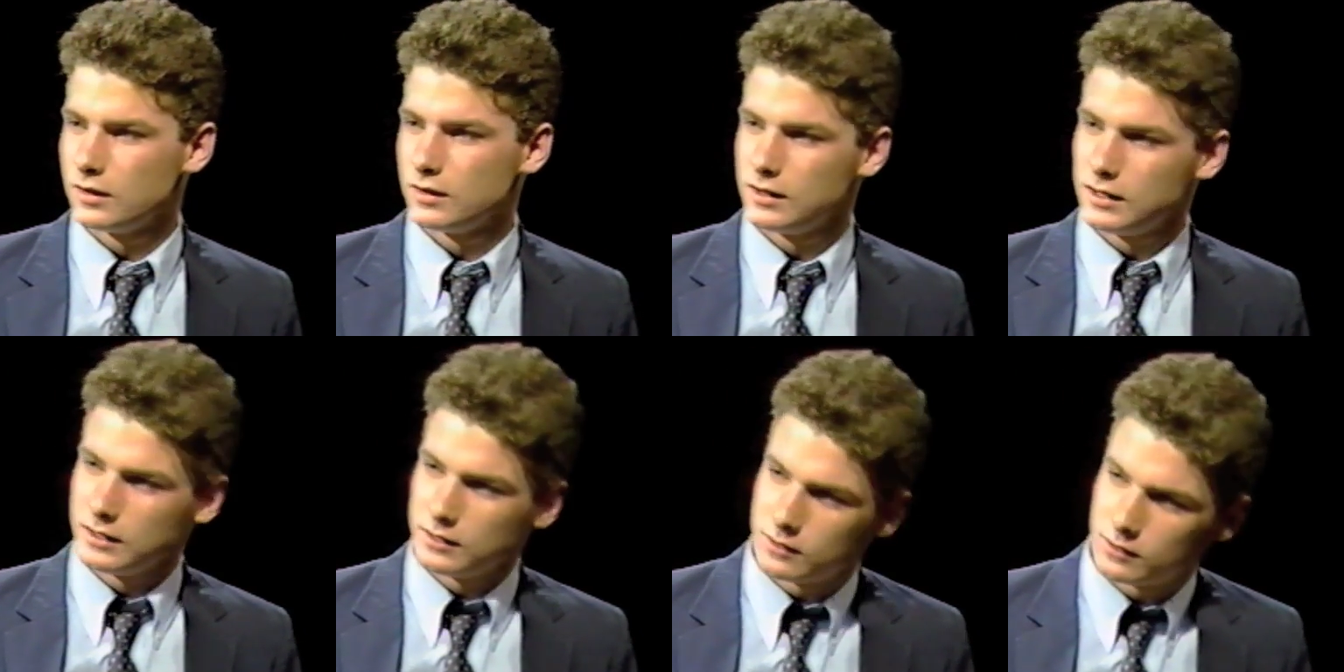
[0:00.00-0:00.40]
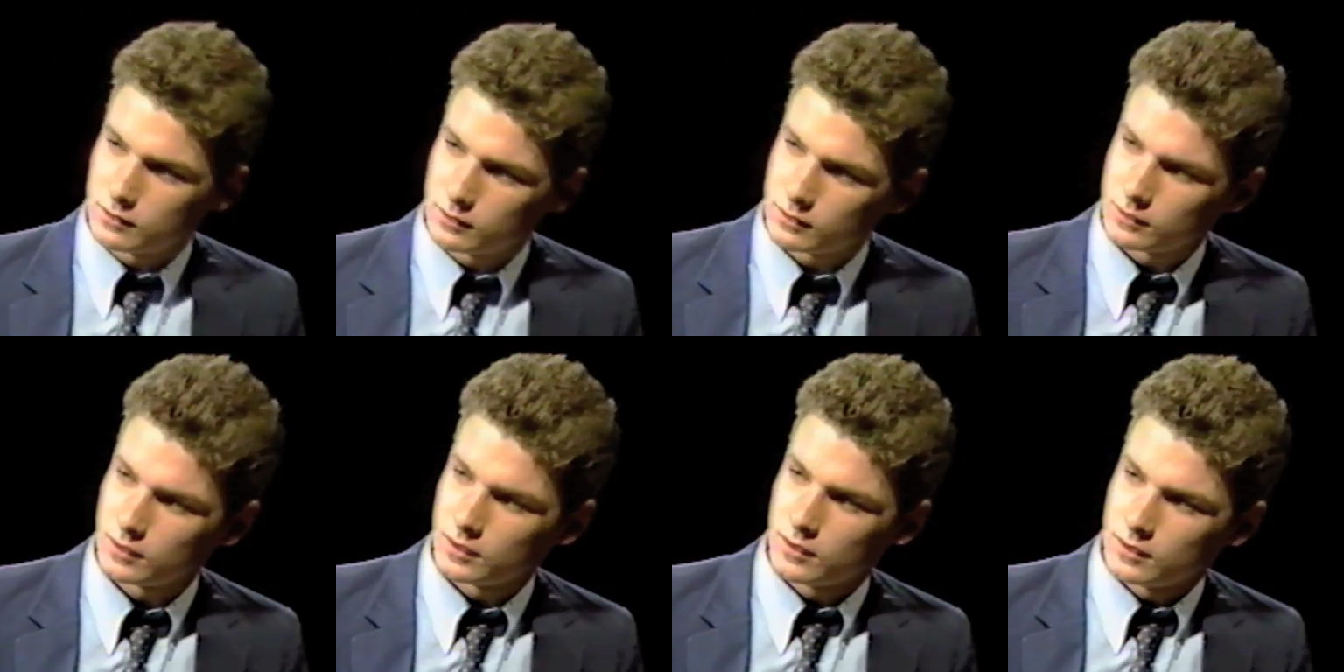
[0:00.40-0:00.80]

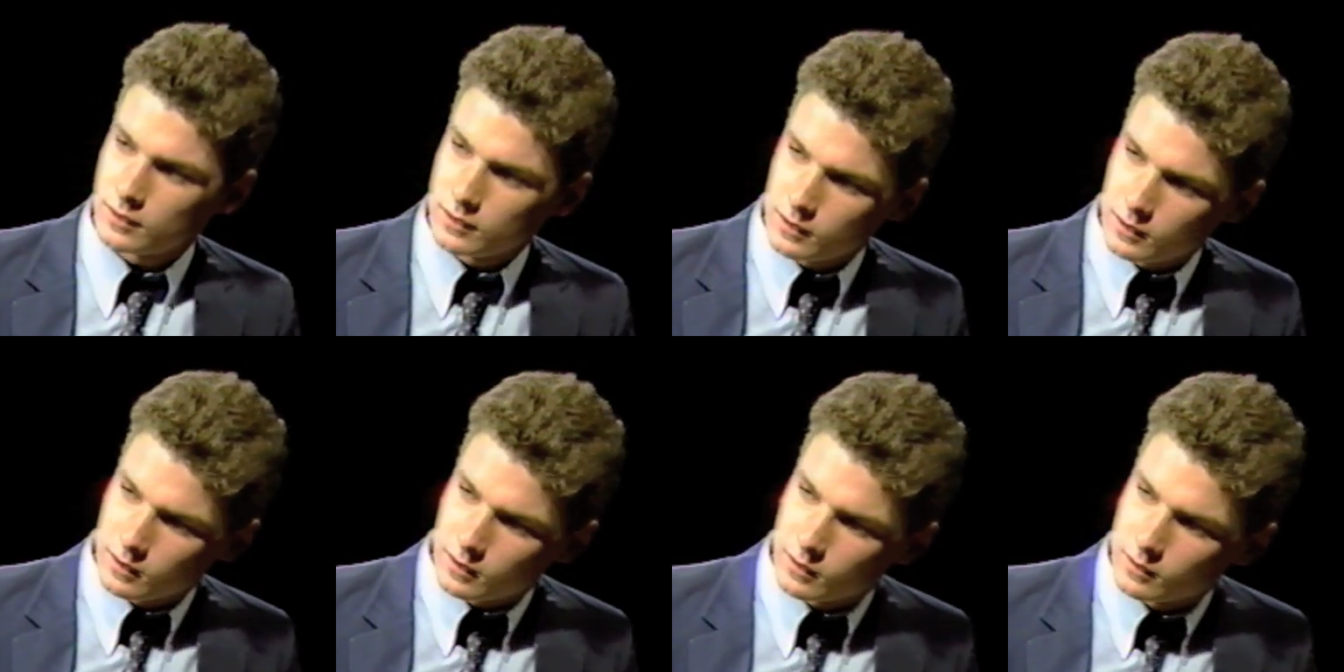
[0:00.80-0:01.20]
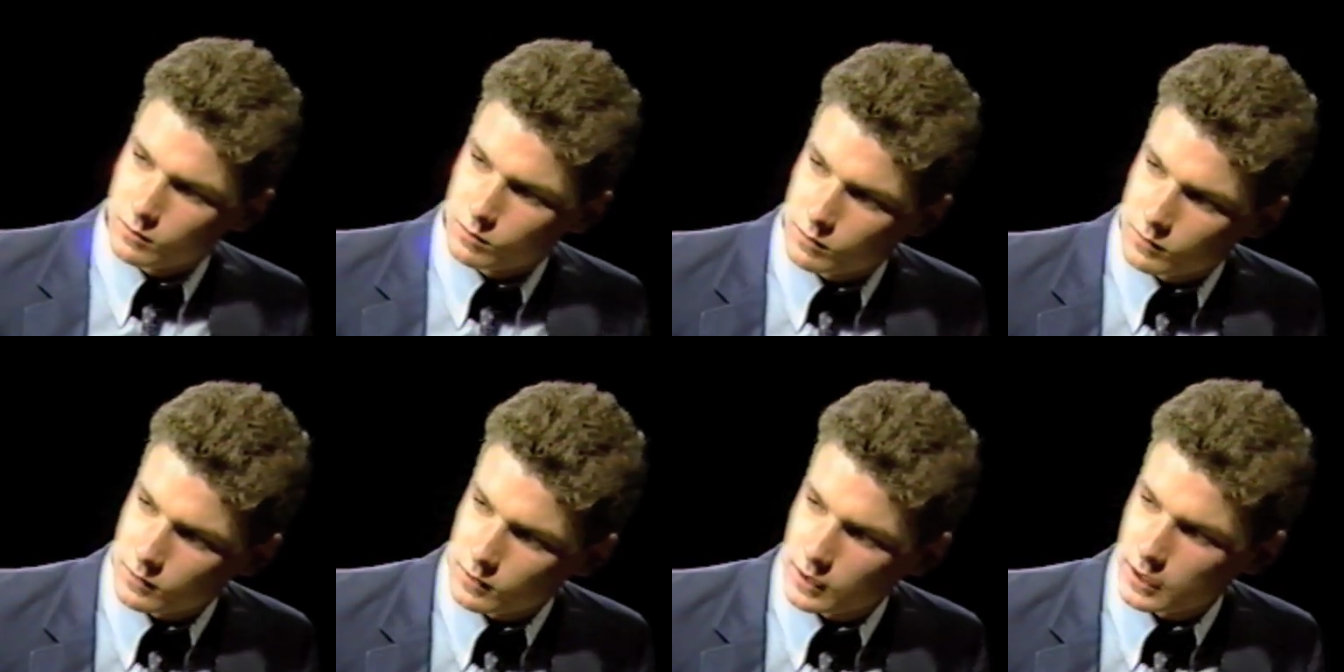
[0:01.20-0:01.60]
It's
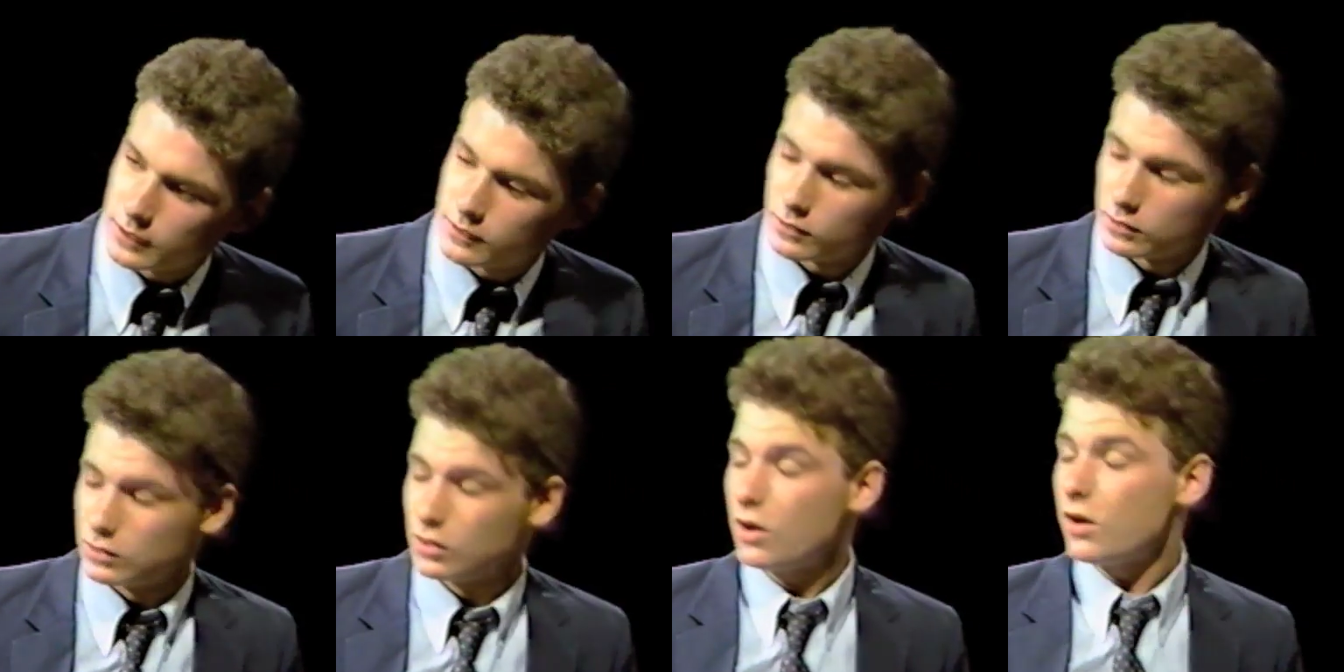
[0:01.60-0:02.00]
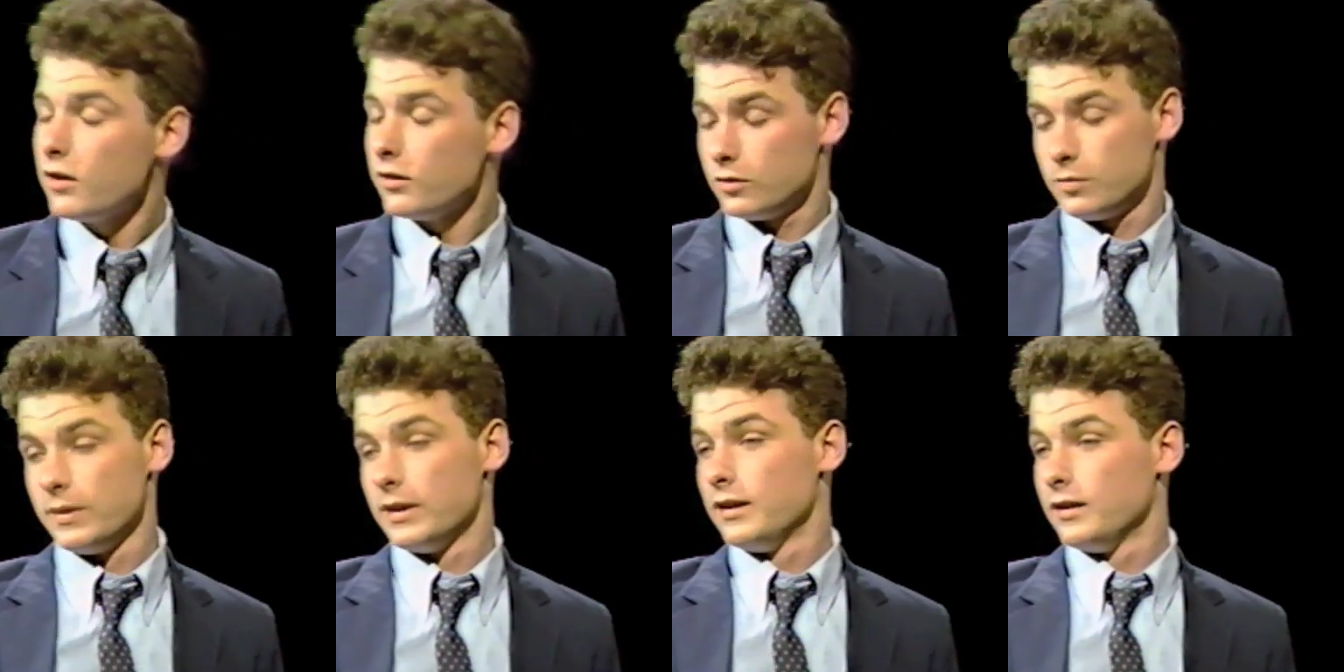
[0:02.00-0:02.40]
a
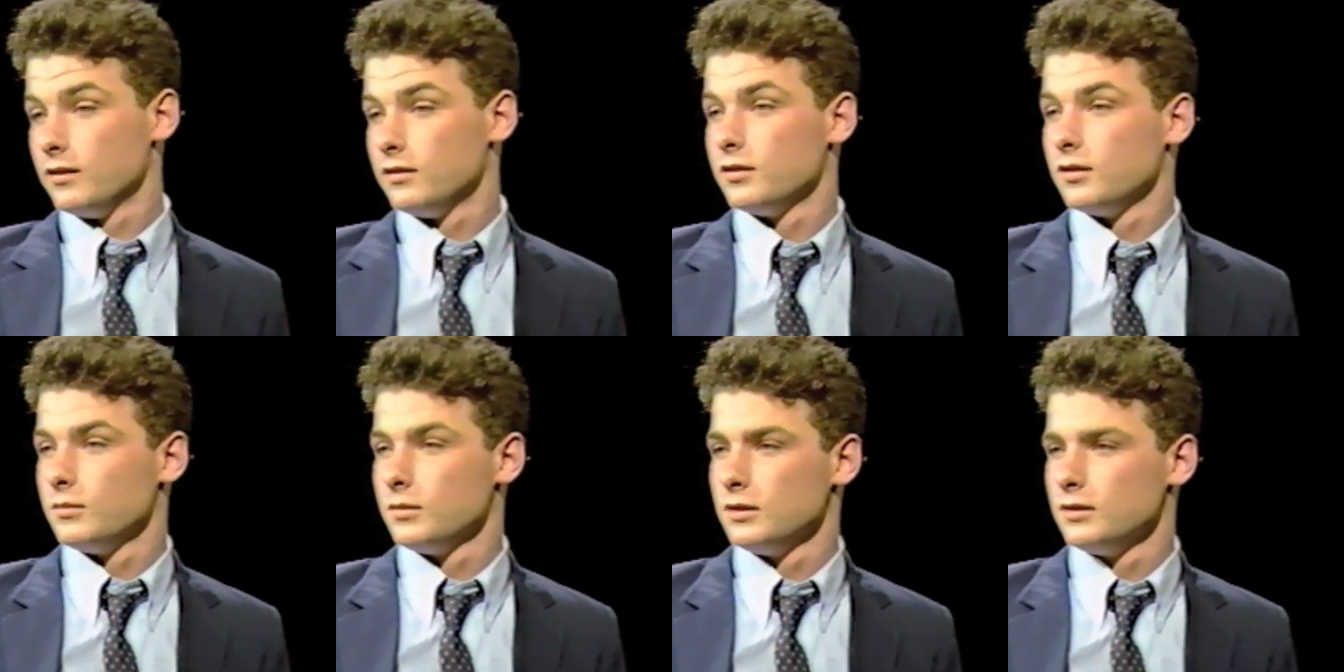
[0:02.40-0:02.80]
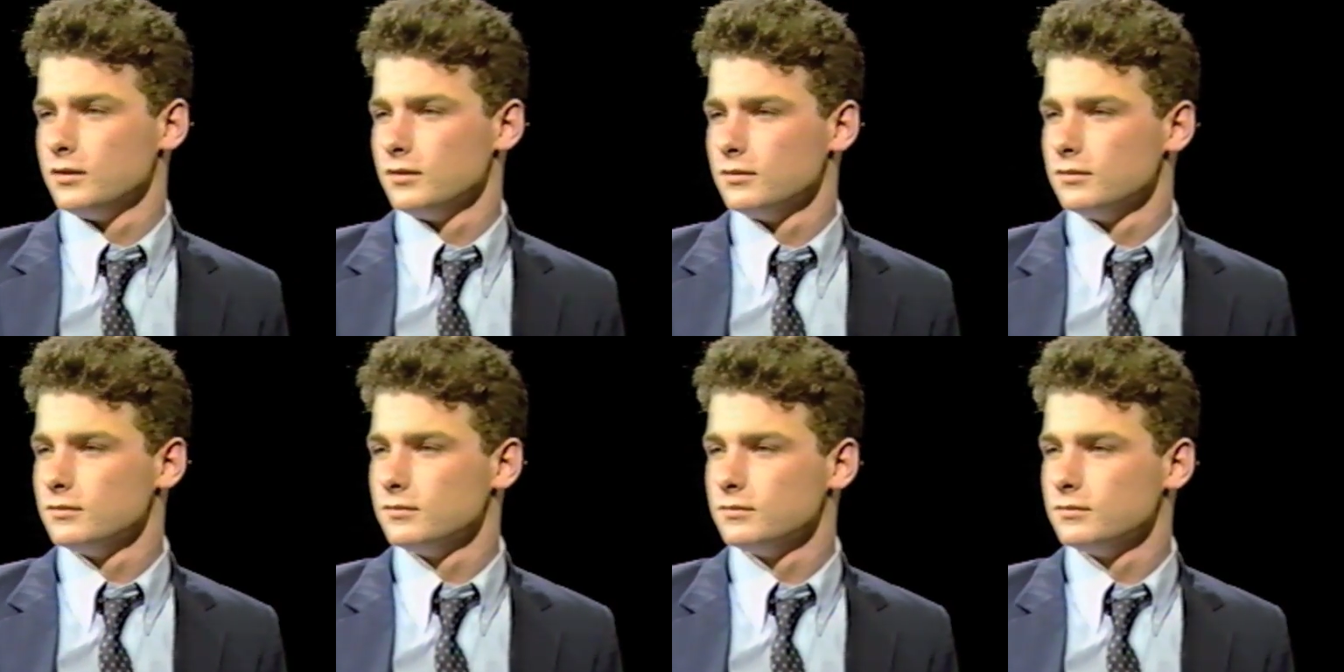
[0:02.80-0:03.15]
large bandage, I mean.